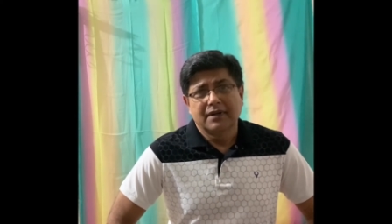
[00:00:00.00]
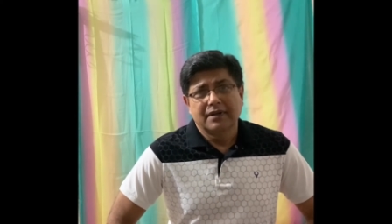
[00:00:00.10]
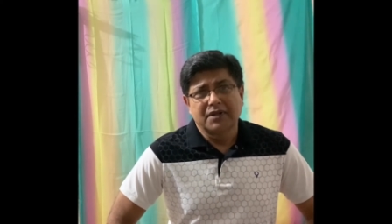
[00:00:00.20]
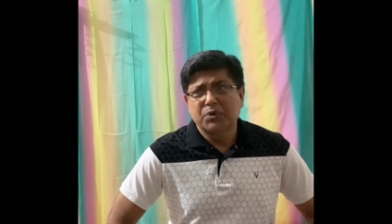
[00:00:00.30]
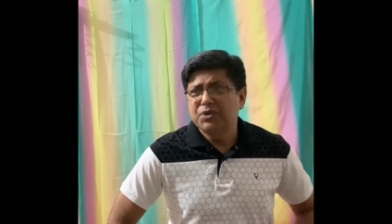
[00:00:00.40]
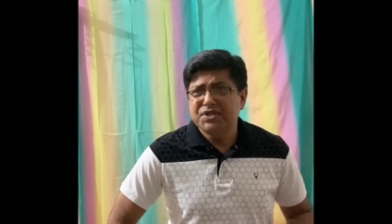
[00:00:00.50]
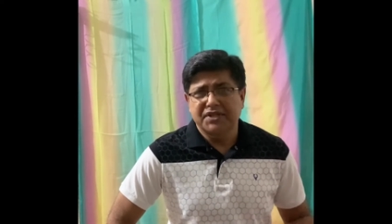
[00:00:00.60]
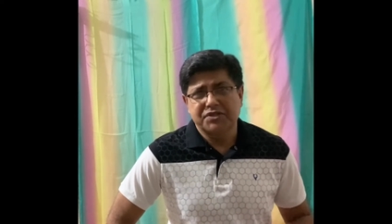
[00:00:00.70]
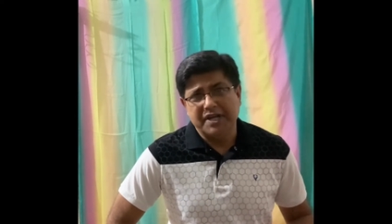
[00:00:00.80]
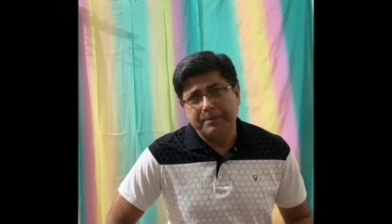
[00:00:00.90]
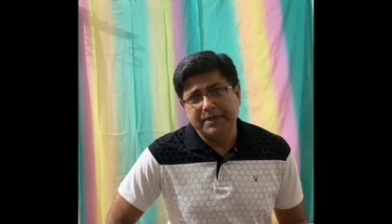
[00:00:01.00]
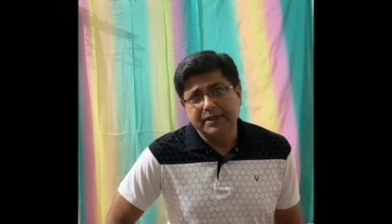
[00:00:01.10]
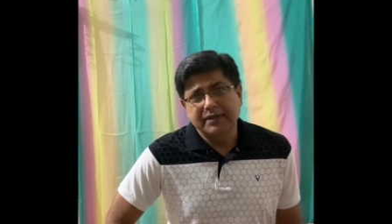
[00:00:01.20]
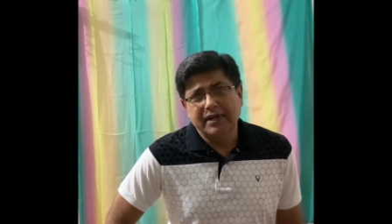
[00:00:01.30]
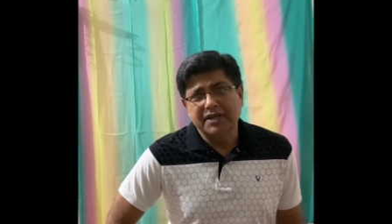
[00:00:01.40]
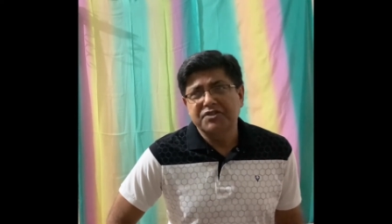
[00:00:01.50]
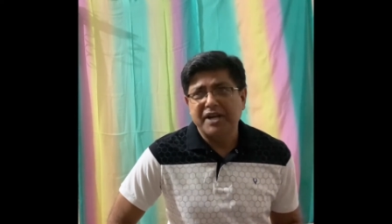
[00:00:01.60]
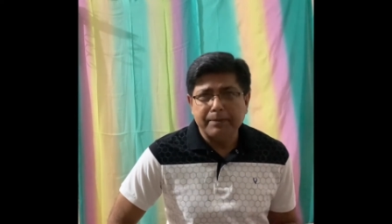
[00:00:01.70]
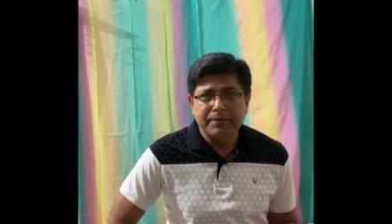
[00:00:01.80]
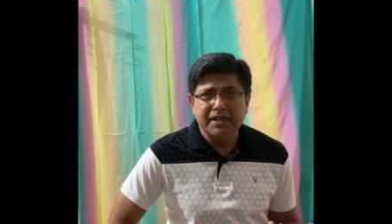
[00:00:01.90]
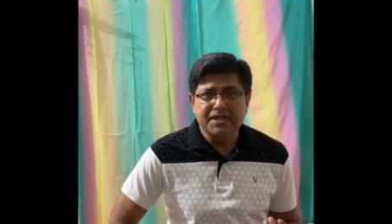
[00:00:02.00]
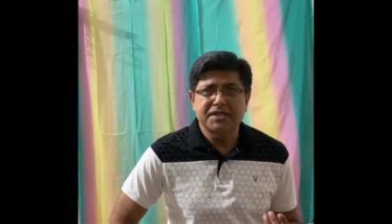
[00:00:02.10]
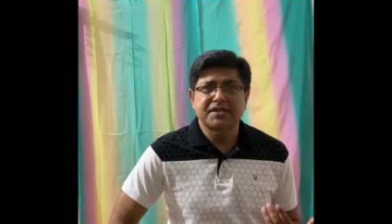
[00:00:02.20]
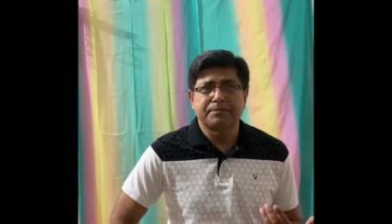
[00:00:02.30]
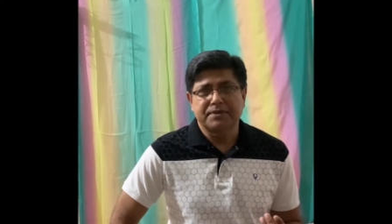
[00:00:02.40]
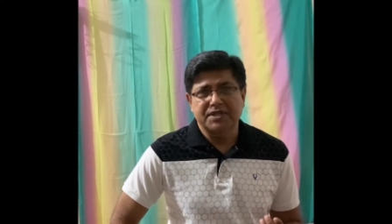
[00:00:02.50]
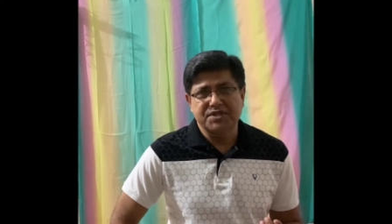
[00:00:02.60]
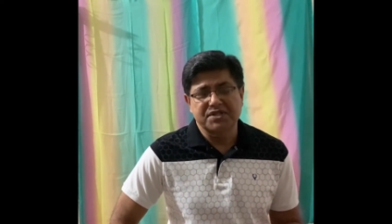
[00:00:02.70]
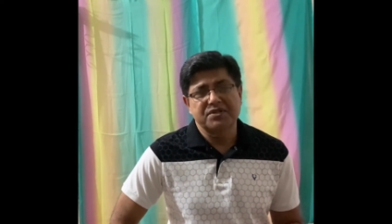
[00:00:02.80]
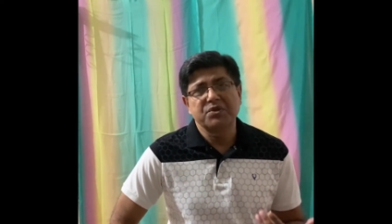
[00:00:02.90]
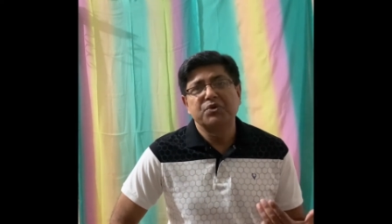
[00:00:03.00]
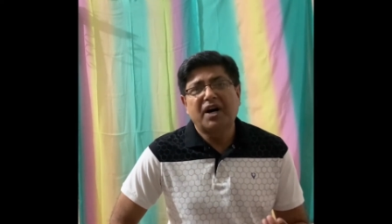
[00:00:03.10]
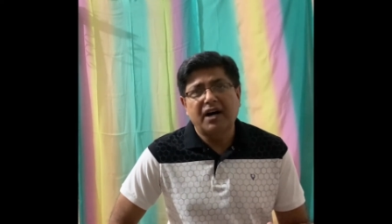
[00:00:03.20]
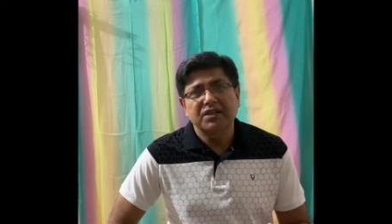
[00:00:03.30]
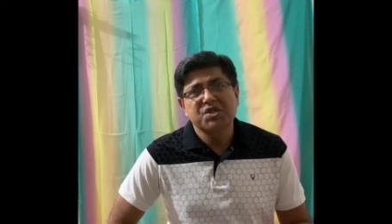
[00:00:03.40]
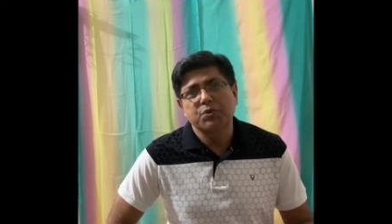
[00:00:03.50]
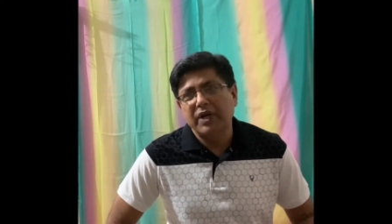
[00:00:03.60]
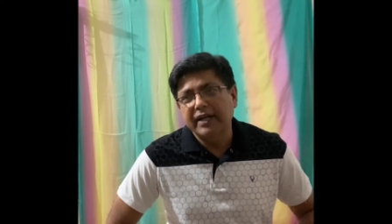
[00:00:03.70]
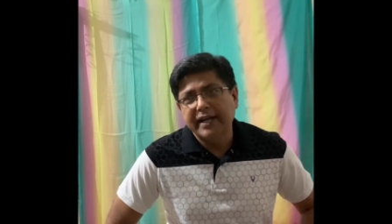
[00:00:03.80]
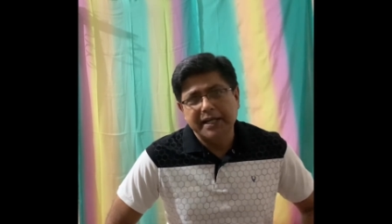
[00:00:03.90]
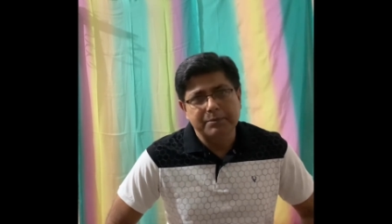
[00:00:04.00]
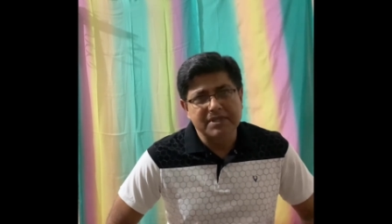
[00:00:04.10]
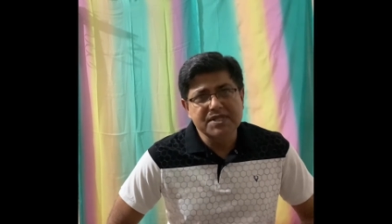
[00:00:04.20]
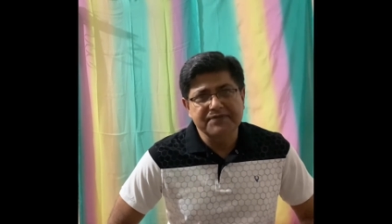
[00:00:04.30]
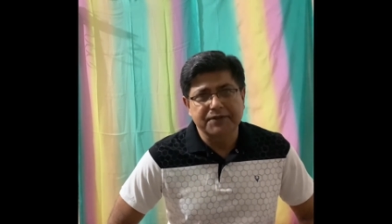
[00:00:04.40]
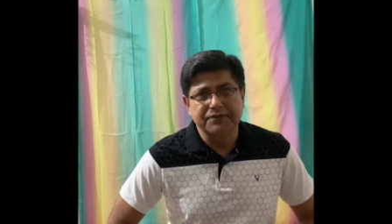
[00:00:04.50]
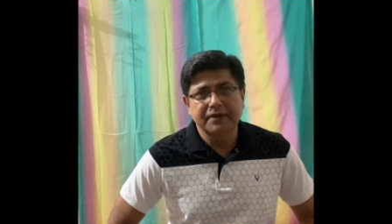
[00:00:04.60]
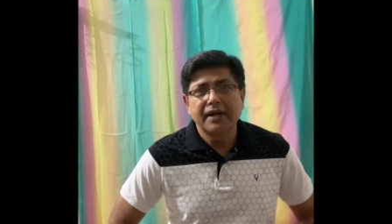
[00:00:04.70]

Now, who is the trapper? A trapper is a person who hunts wild animals for